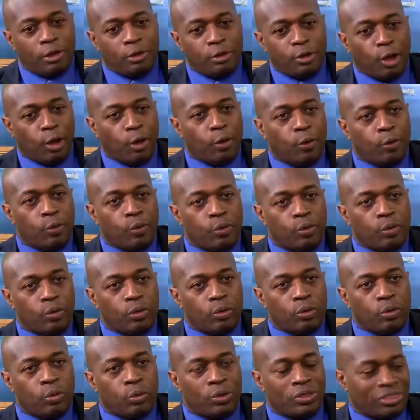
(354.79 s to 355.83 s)
Now,
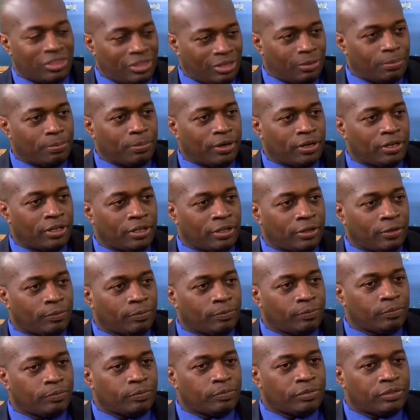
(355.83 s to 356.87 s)
with e-money,
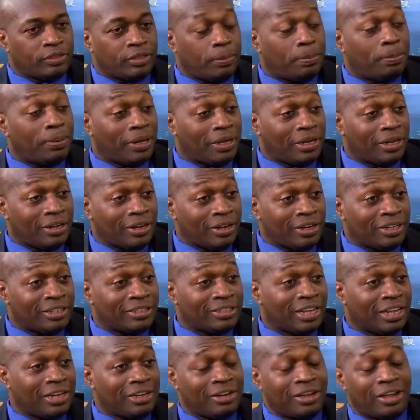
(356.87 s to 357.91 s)
depending on the
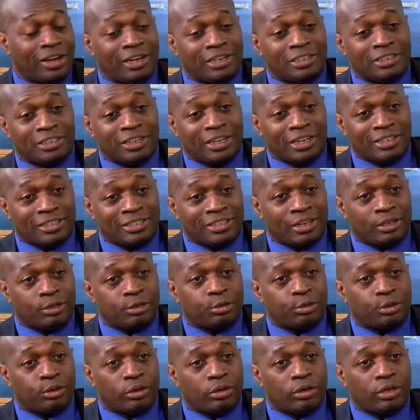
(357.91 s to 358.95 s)
technology,
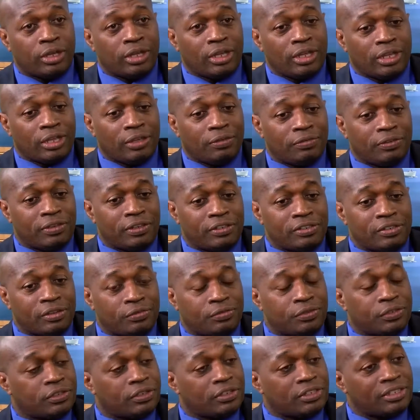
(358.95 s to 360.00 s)
etc., if
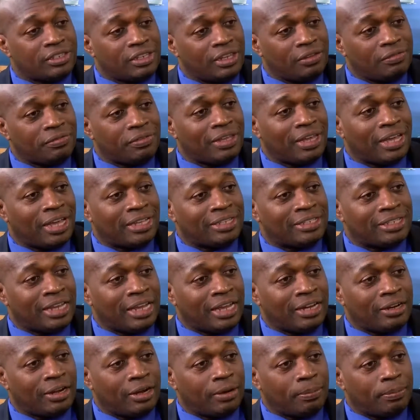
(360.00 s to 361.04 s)
sufficient safeguards
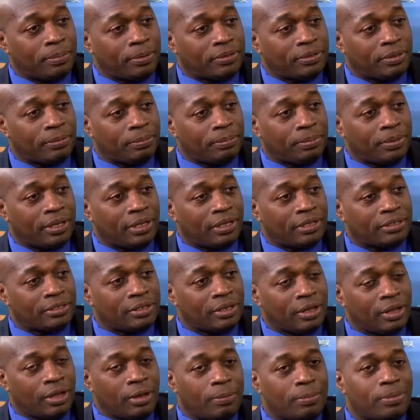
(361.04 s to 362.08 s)
are not put in place,
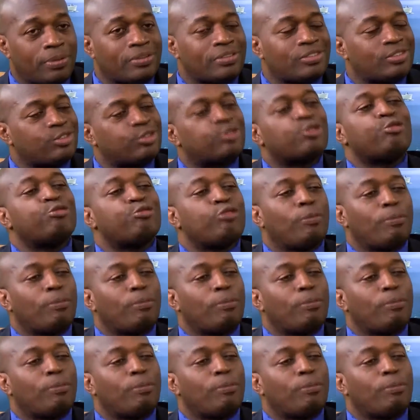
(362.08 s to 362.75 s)
persons could